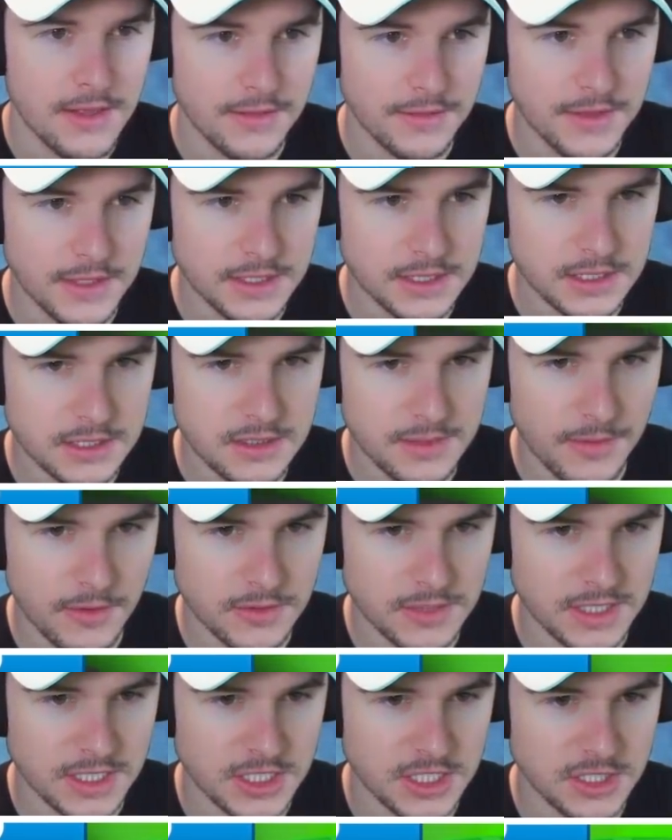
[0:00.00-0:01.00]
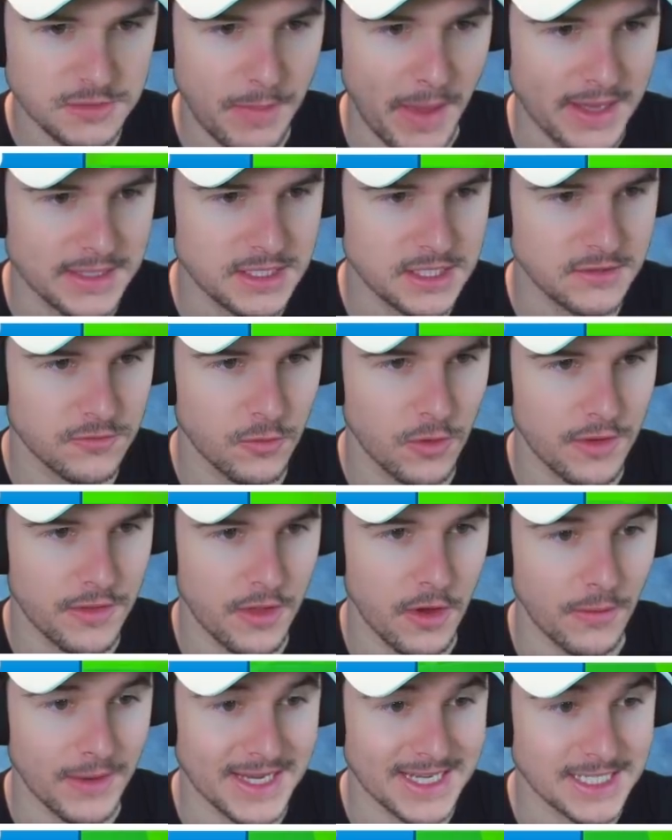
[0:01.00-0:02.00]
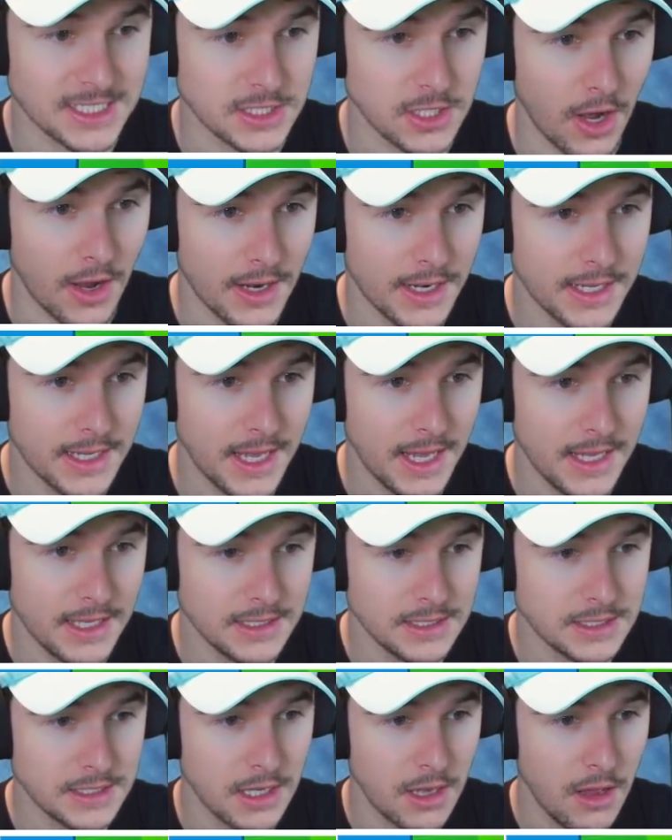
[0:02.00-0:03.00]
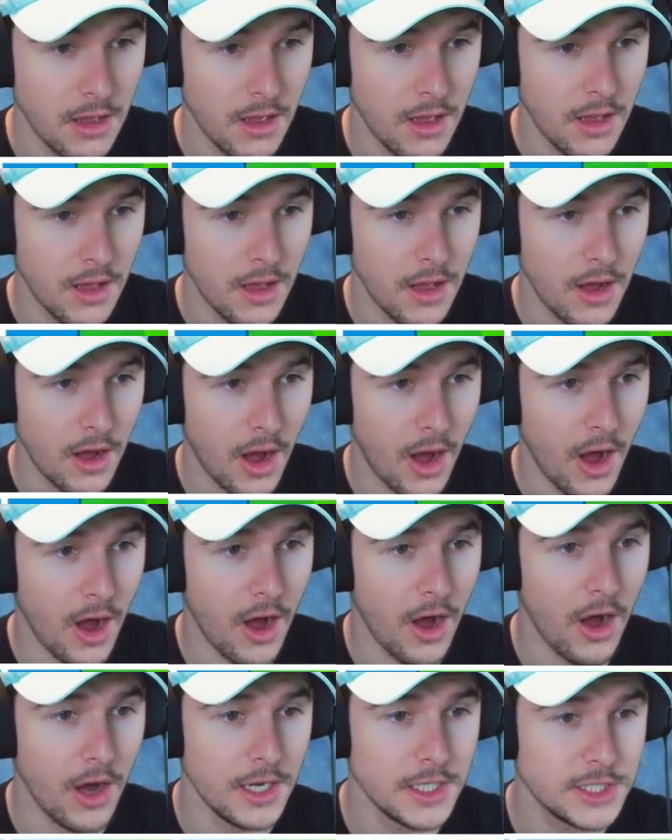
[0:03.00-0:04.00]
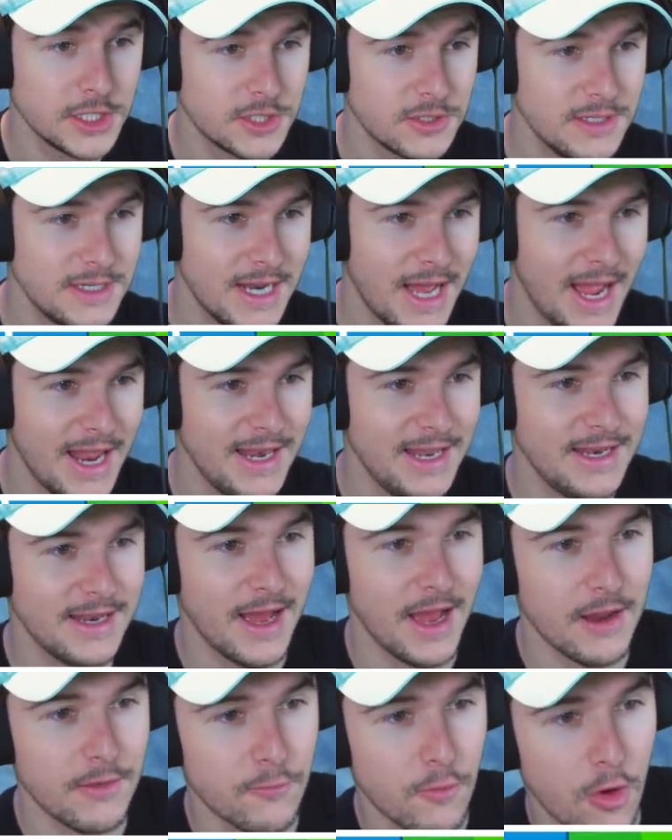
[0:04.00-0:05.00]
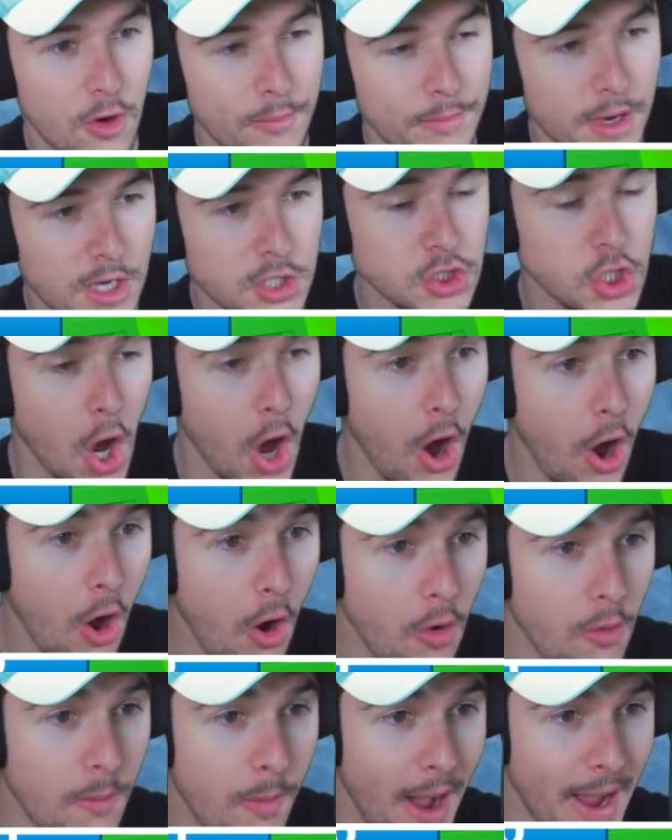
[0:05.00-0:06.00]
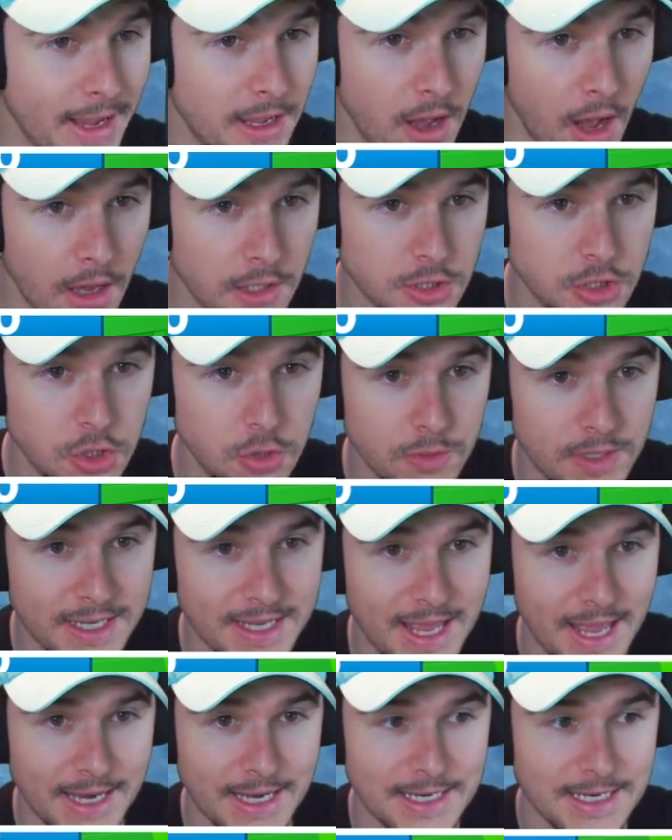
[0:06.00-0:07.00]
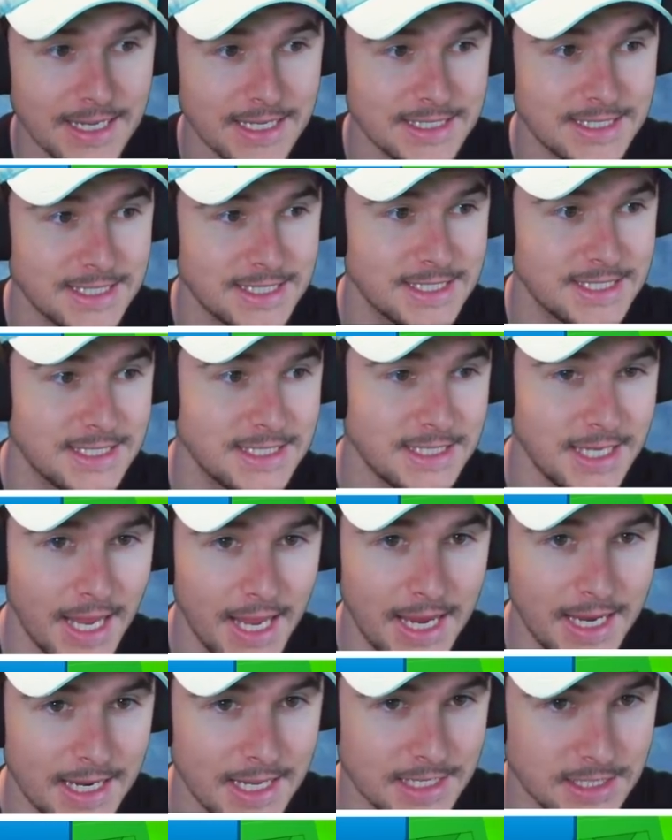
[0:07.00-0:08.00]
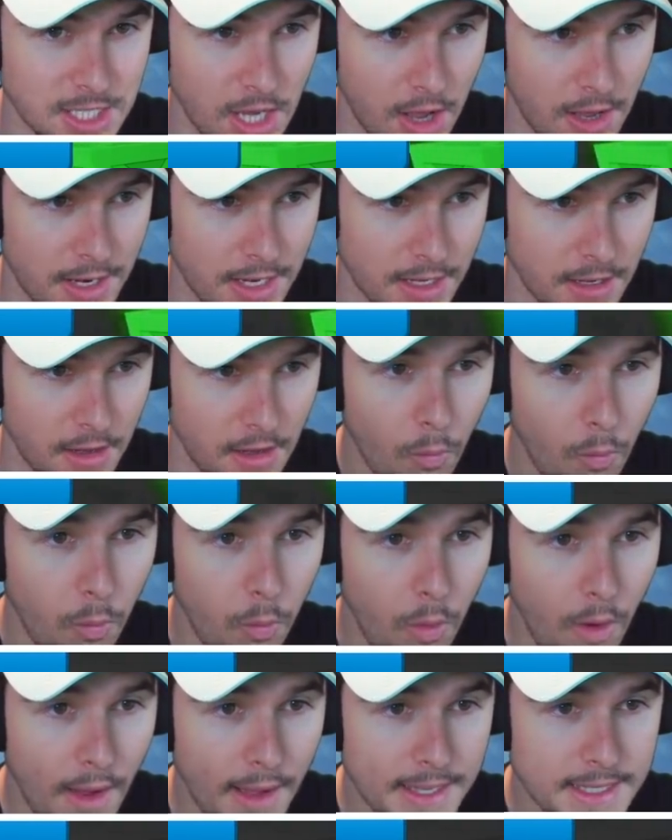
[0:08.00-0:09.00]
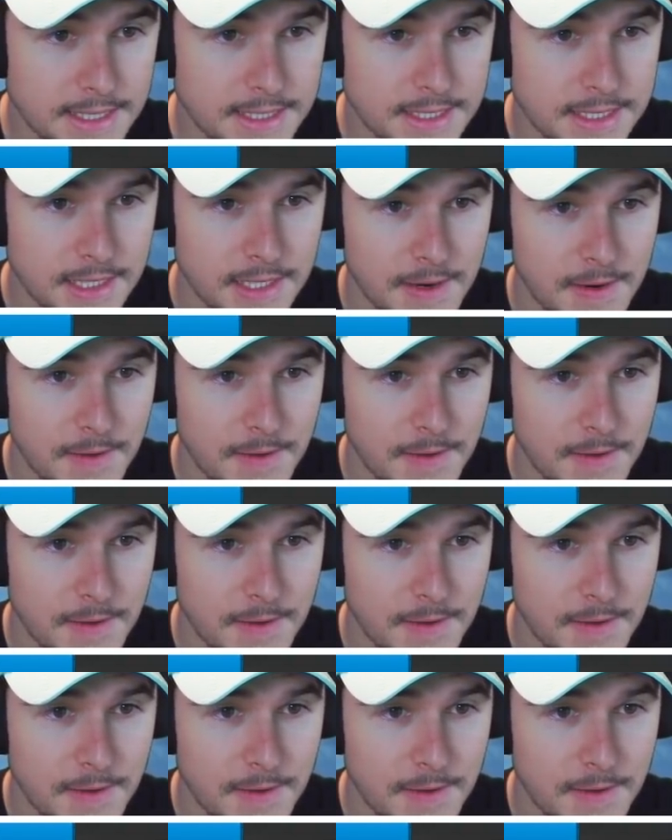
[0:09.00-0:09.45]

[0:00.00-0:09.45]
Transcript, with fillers: This is the most expensive one, though. Exotic case, 199 Robux. Oh my gosh, you can get an insane exotic. What?